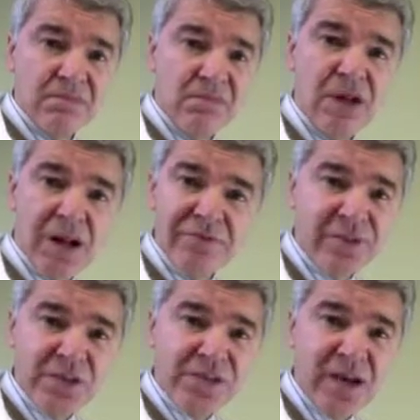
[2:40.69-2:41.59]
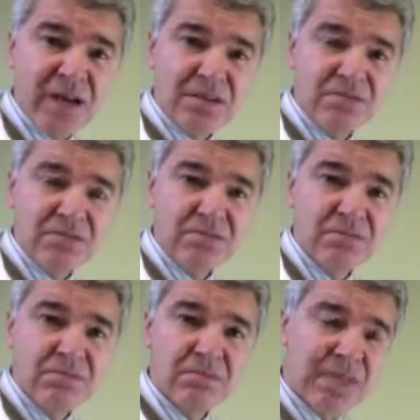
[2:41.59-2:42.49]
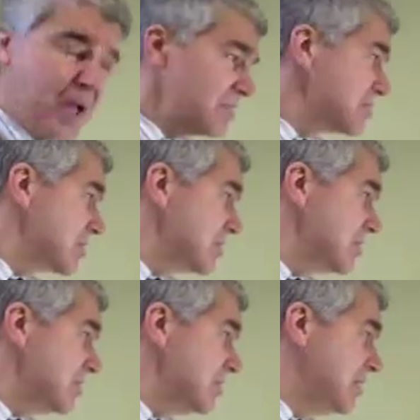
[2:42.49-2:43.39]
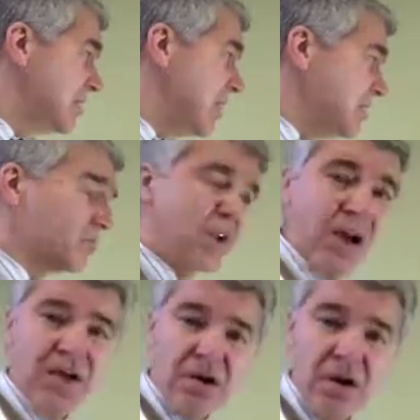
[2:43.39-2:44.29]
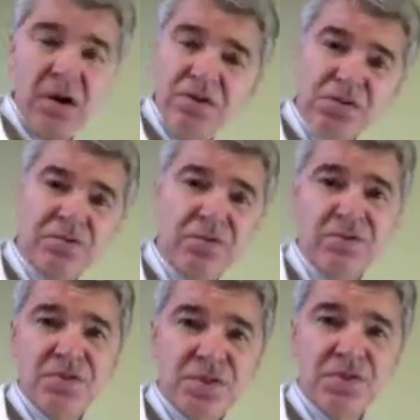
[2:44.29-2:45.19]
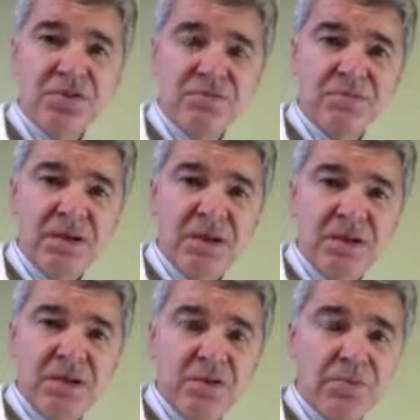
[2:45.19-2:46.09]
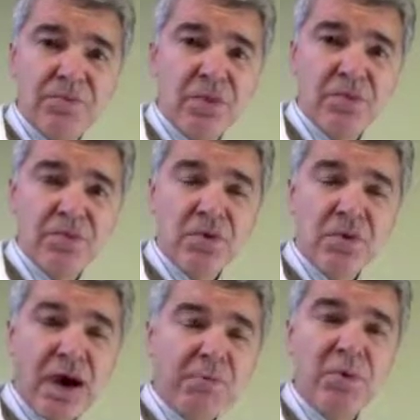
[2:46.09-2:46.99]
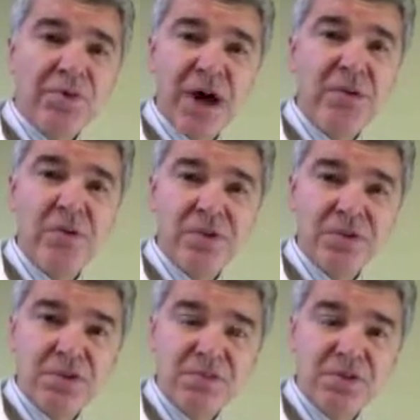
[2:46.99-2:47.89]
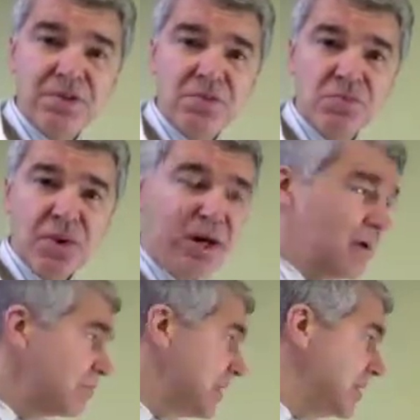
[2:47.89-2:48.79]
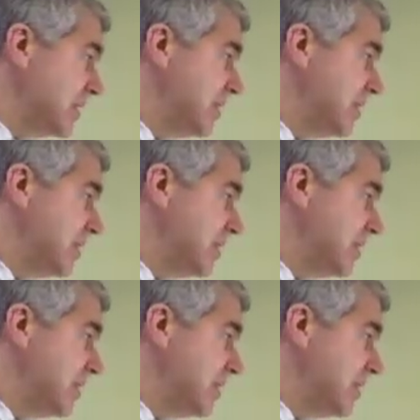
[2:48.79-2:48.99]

you got to fix that. That's the underlying cause of your system, your hypothyroid symptoms as well. I mean,